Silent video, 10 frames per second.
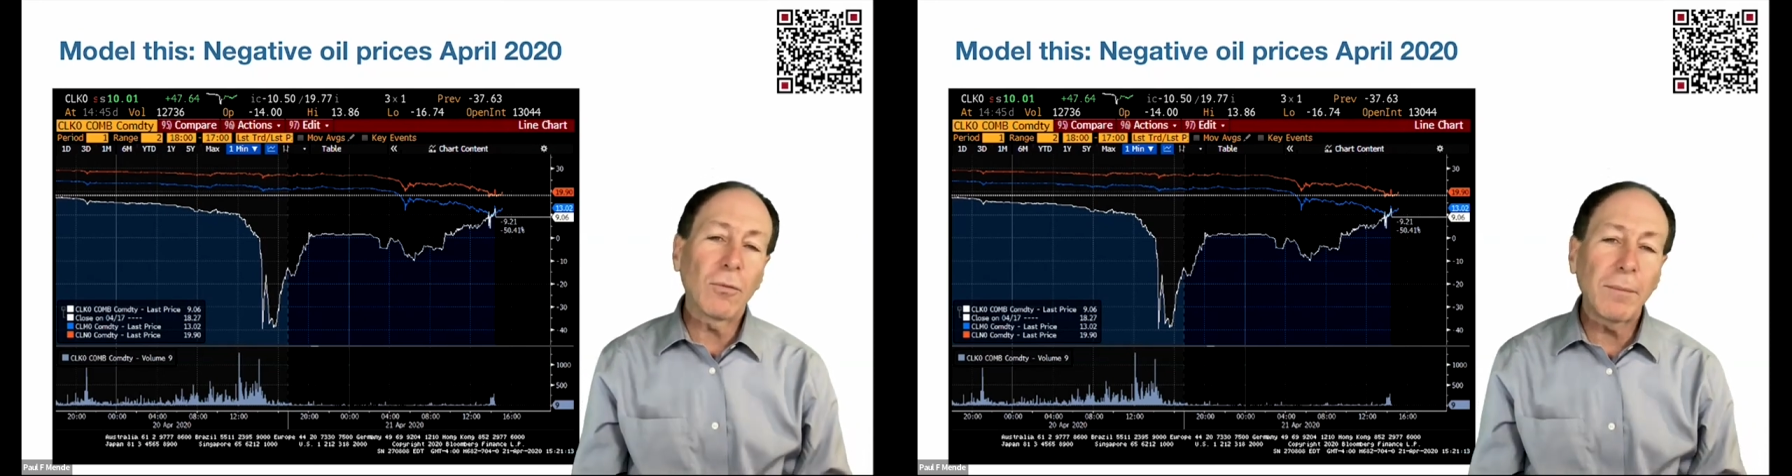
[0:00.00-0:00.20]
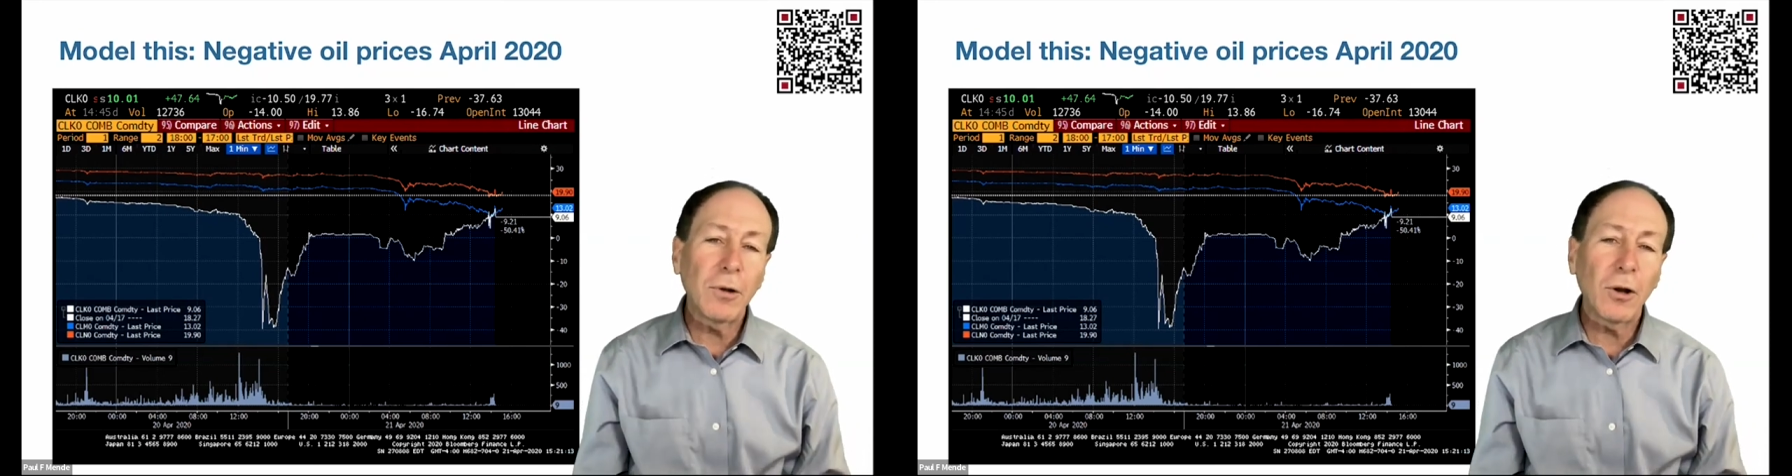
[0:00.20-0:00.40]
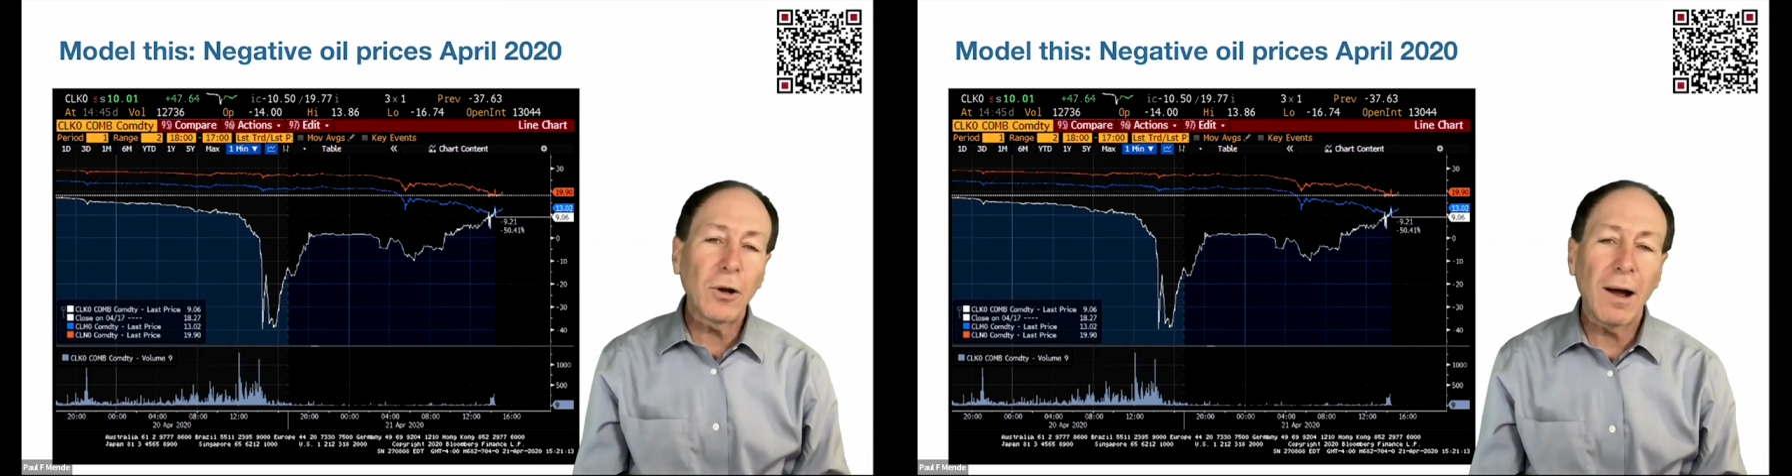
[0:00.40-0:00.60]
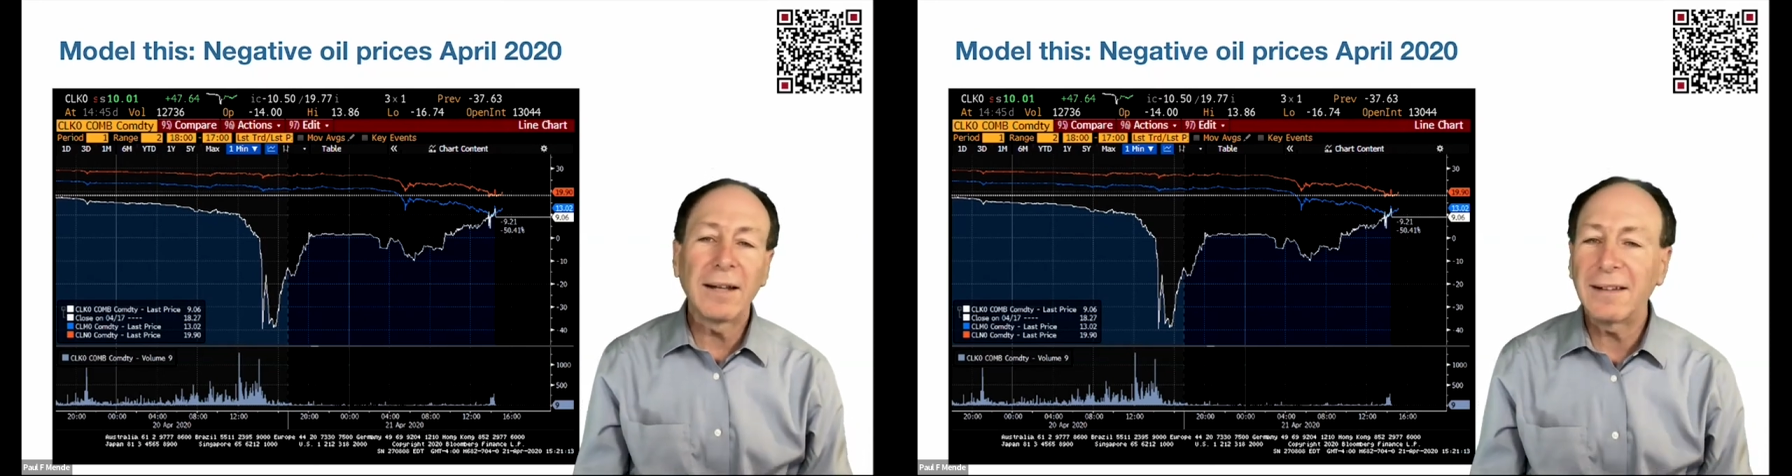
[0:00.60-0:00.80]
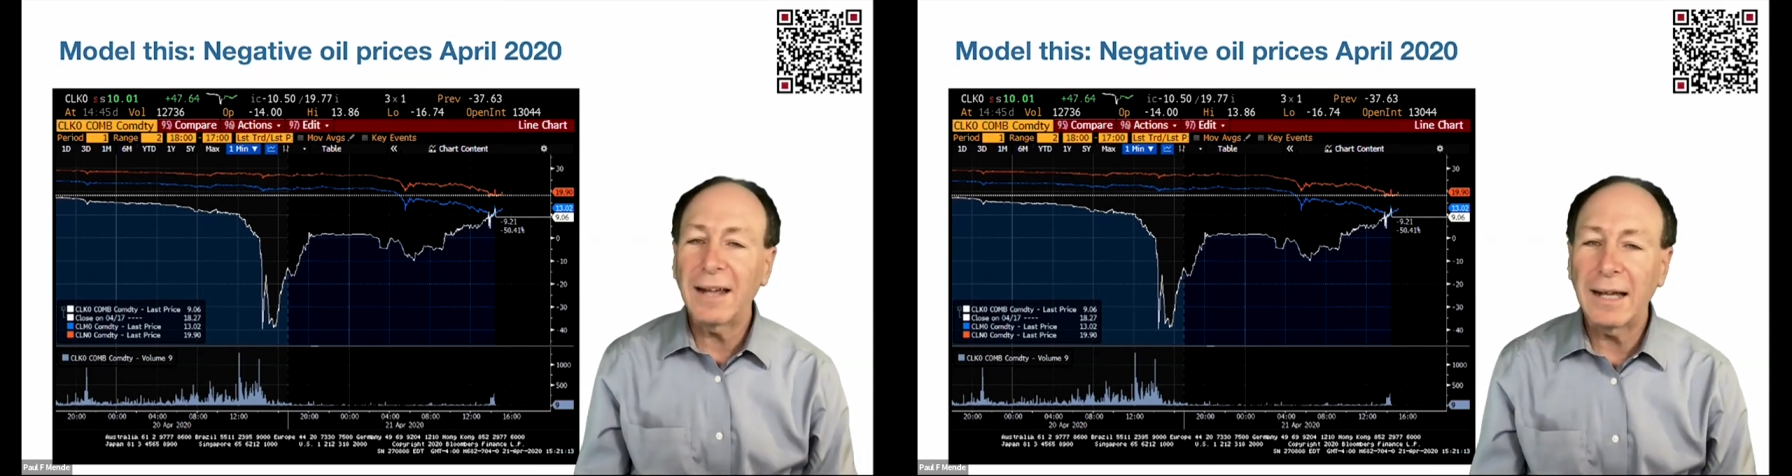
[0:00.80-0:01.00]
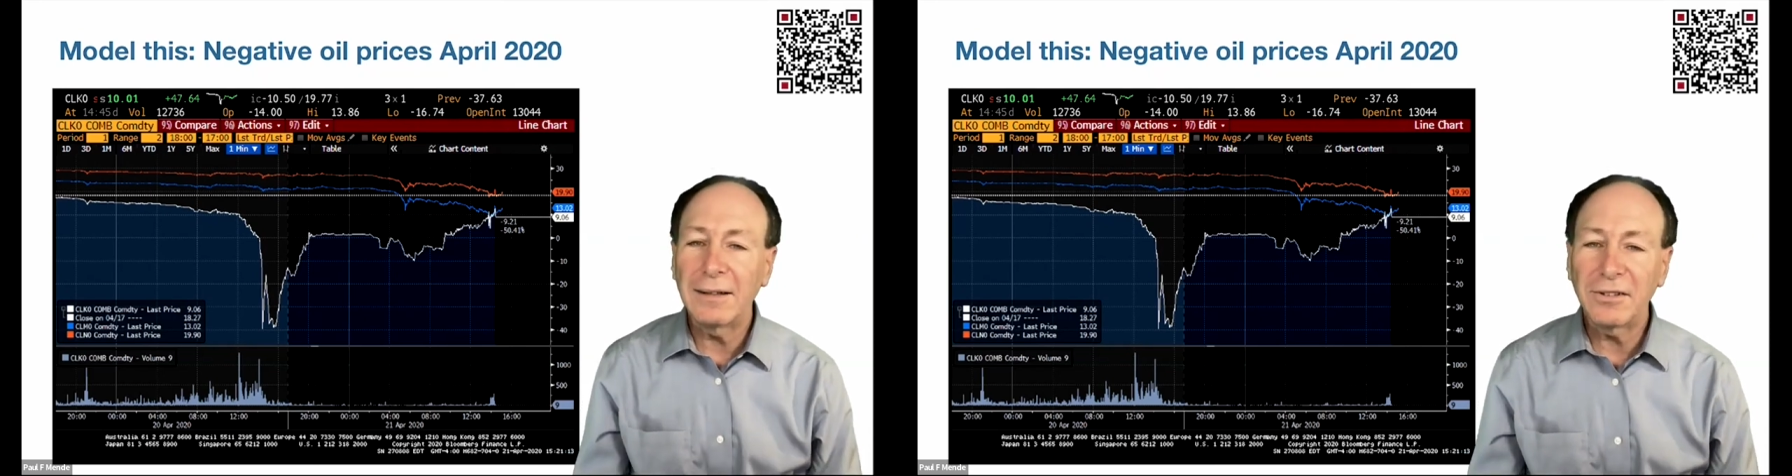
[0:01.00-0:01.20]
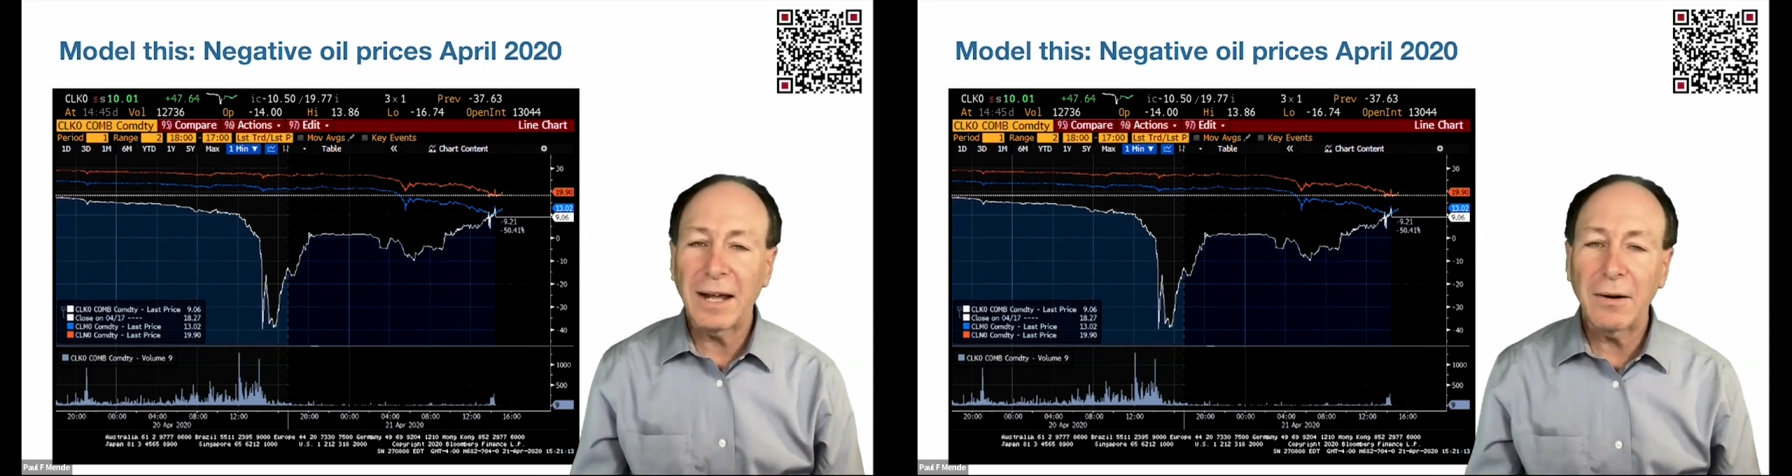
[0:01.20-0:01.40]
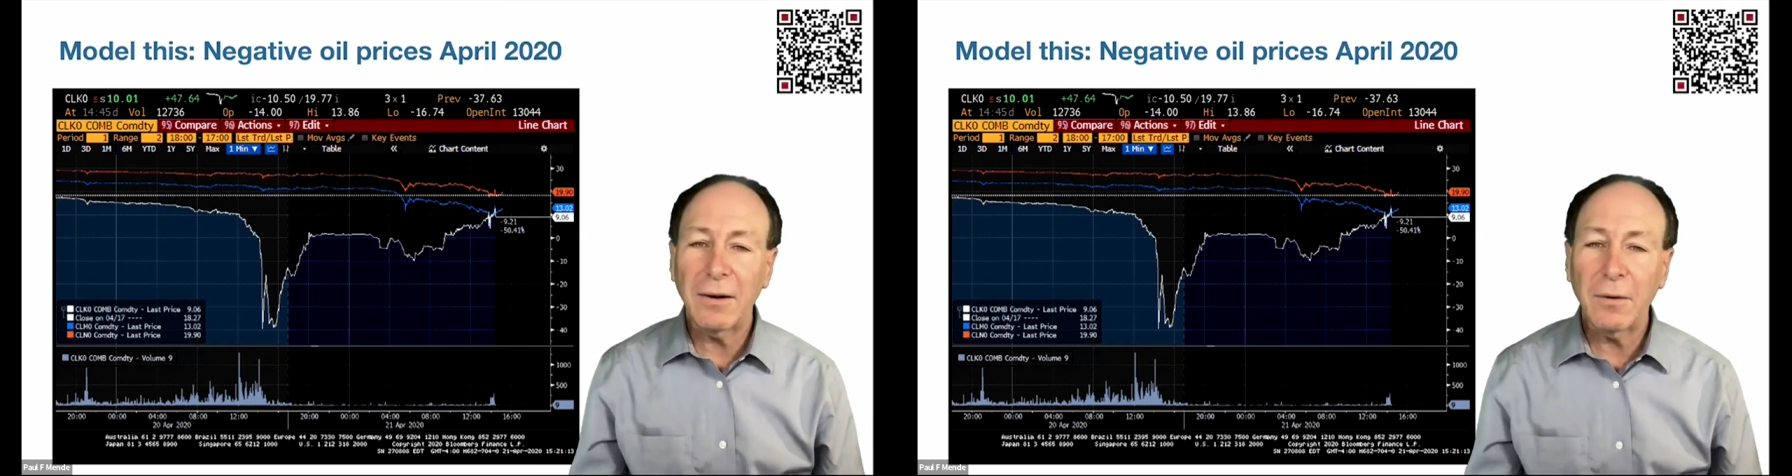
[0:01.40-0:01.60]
you rub your eyes and you say,